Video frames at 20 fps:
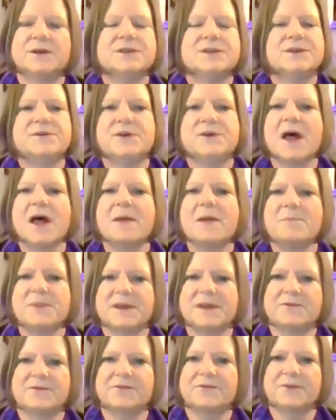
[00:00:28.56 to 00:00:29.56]
do not
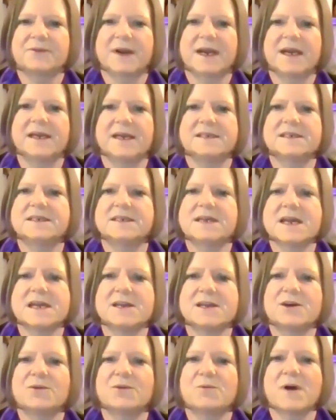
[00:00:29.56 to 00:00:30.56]
be afraid to
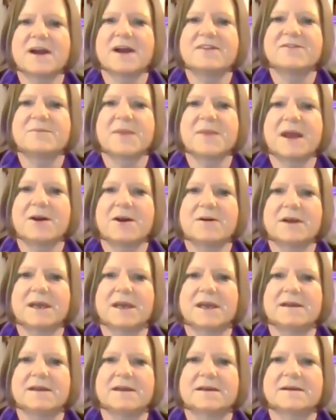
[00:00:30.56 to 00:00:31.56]
take your wife Mary